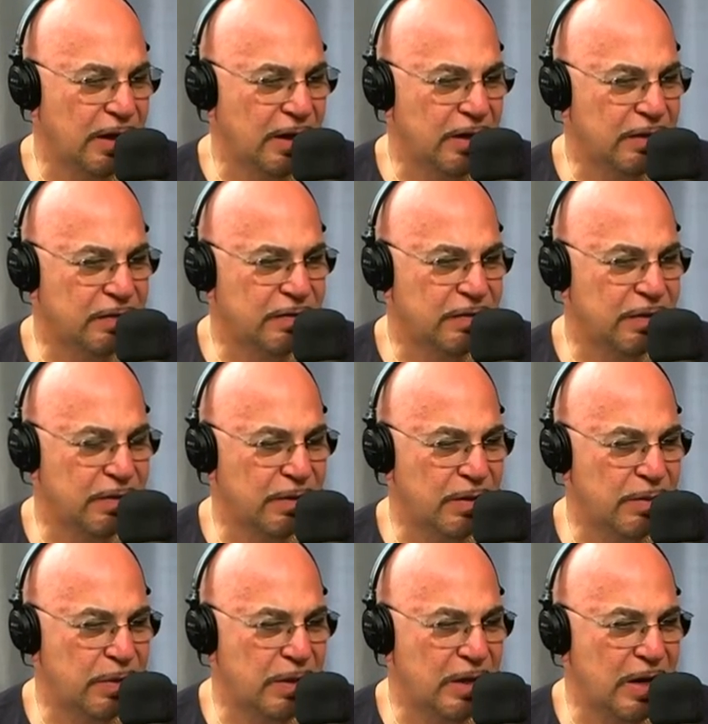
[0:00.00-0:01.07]
Yeah. So
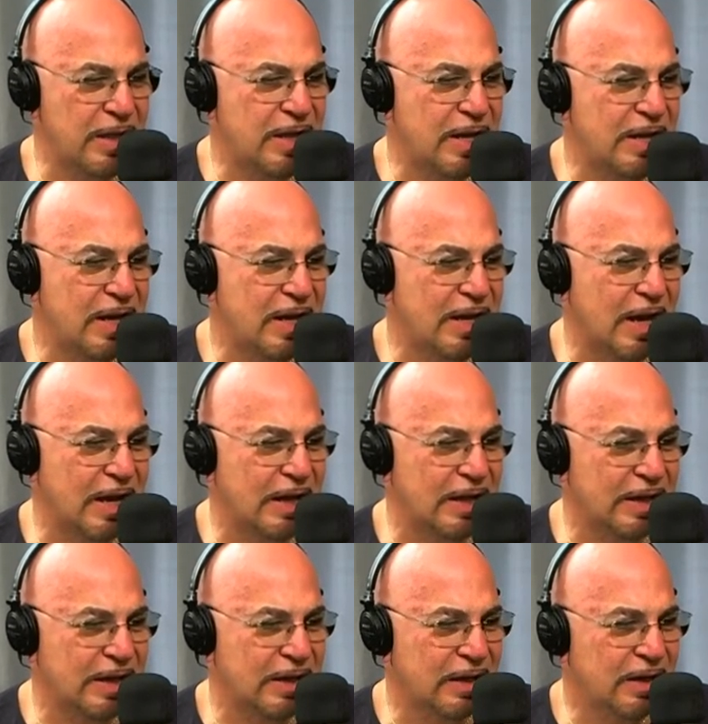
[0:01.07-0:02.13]
I mean, and then they got
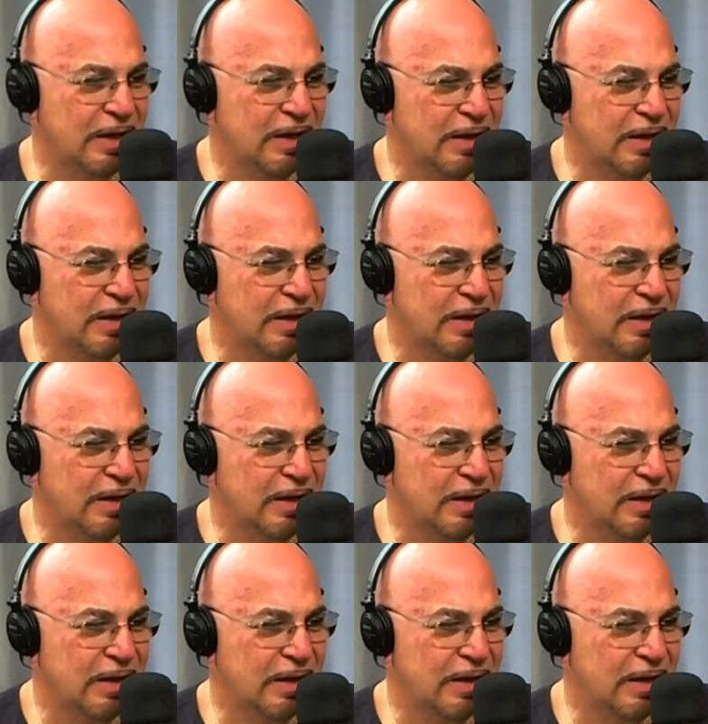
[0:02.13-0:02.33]
like,